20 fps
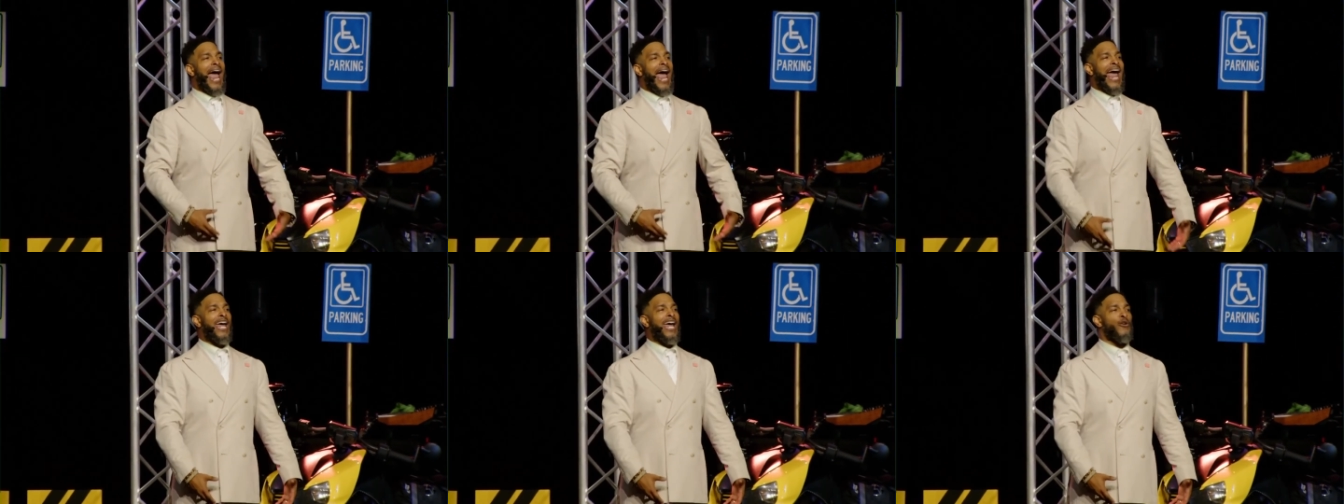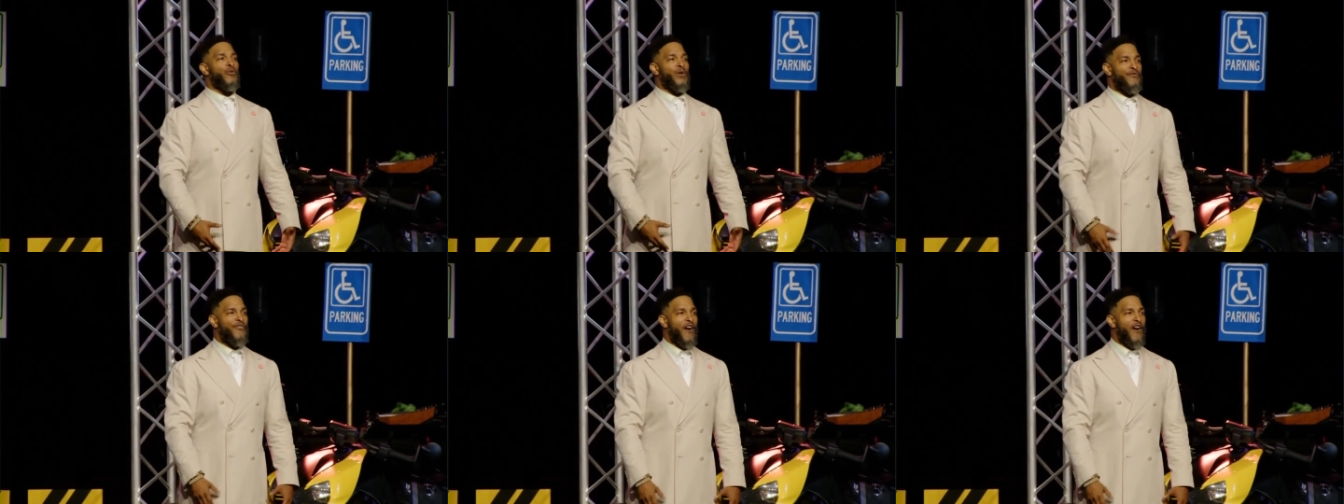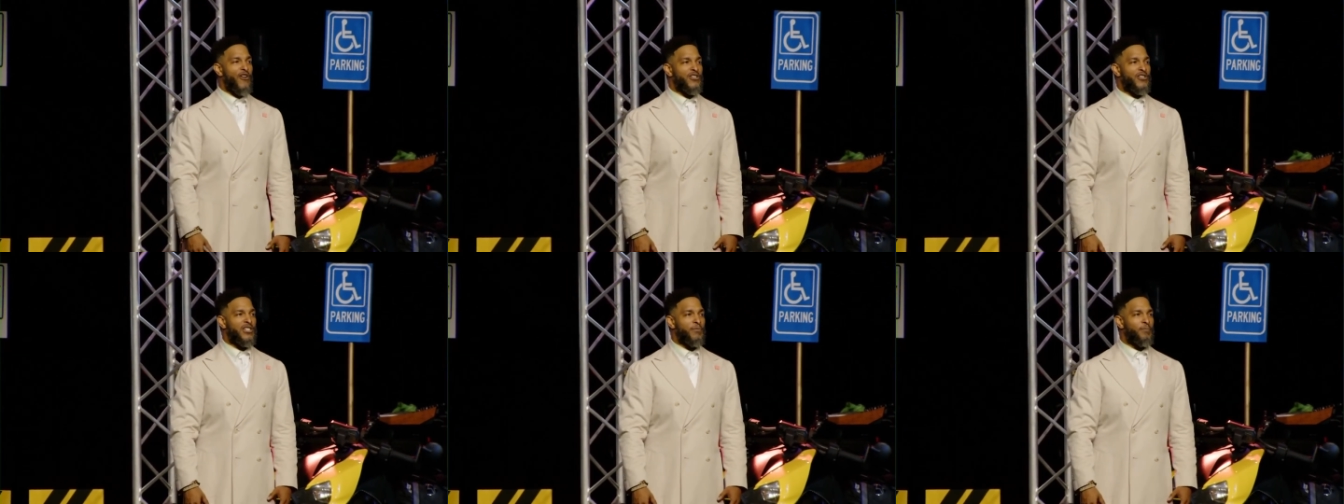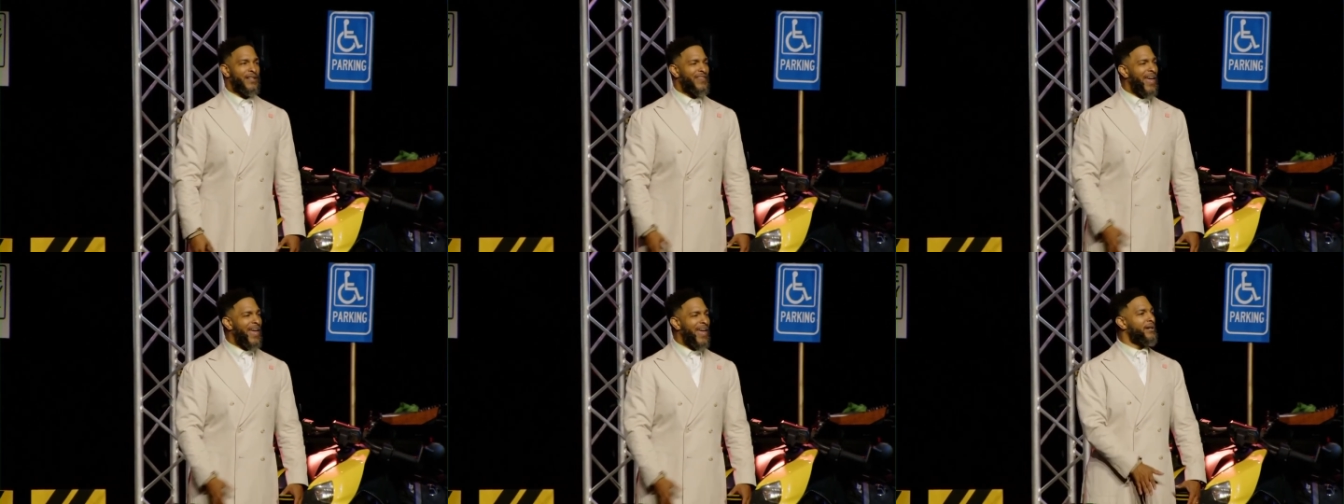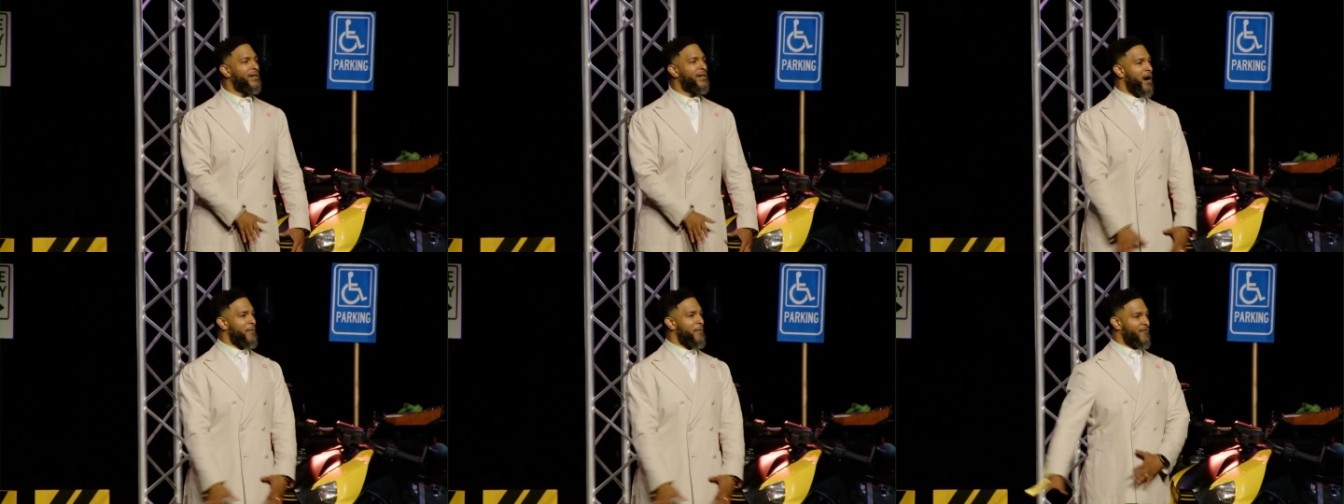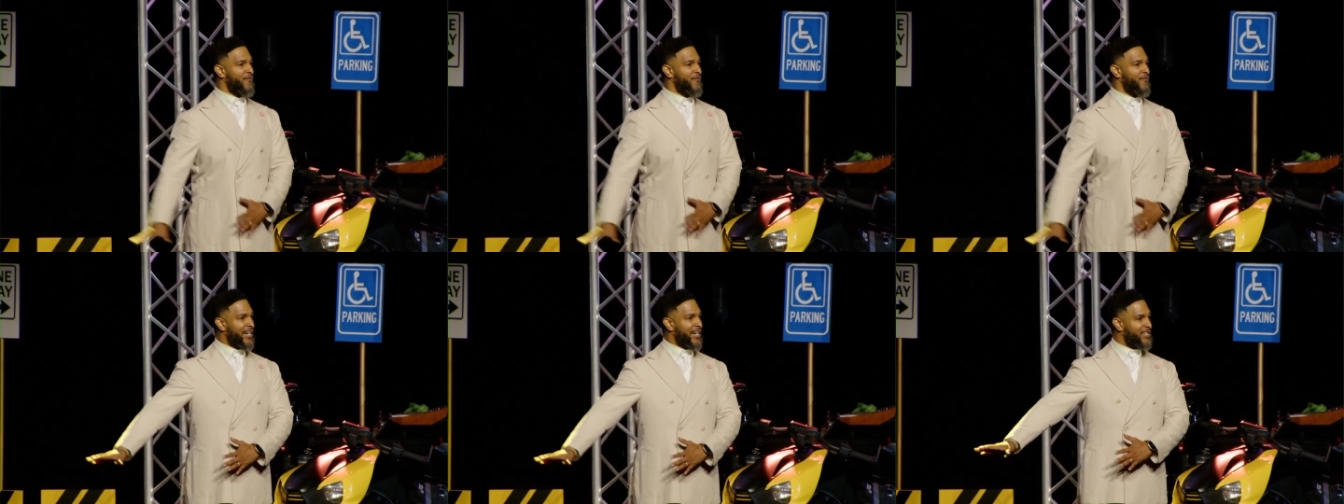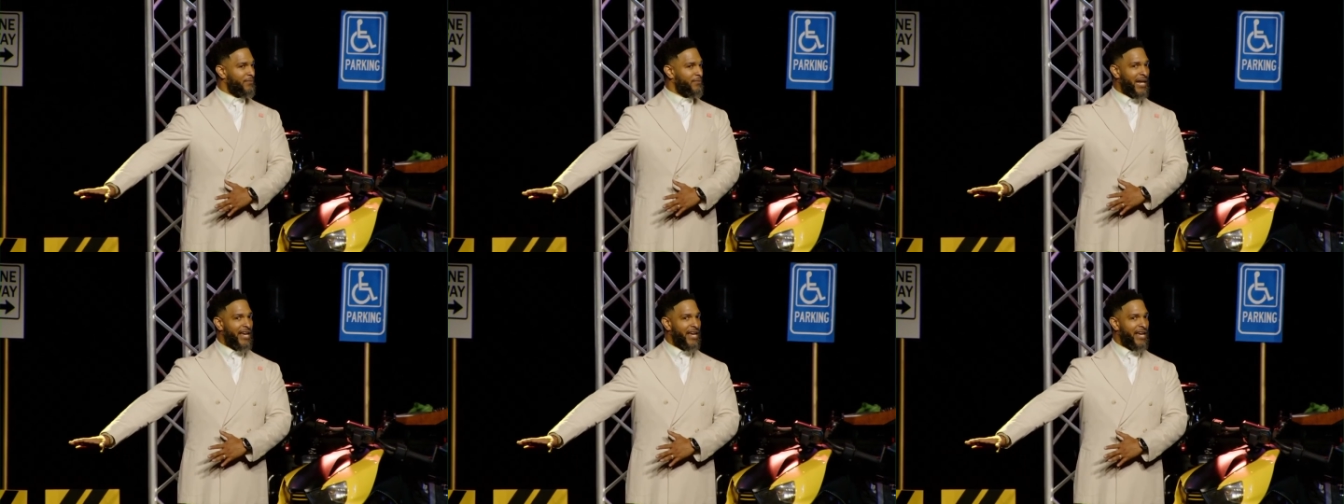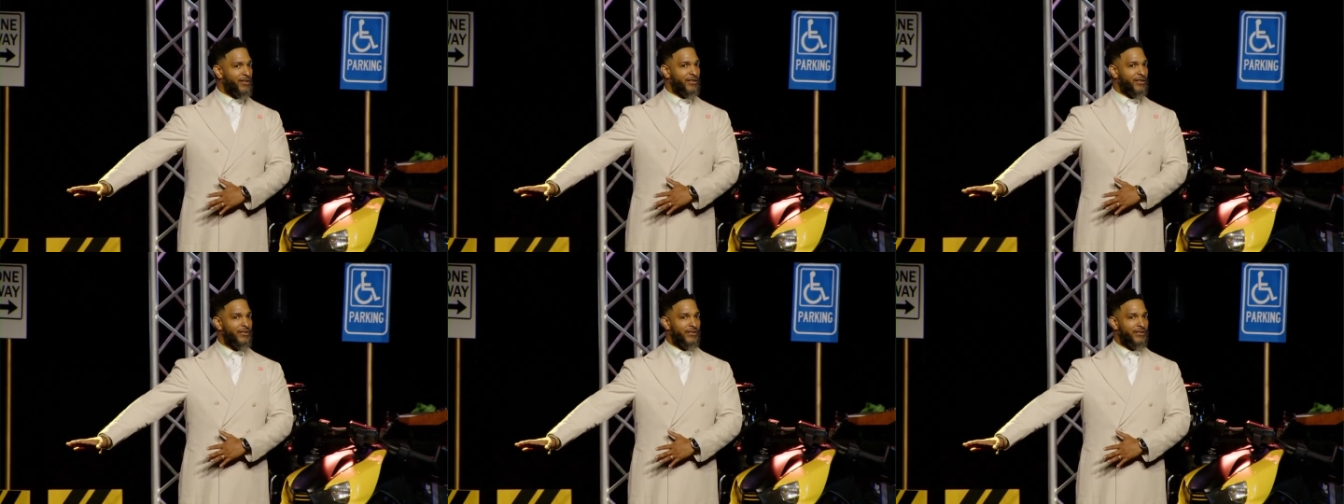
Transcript: angry first, but they become the victim later.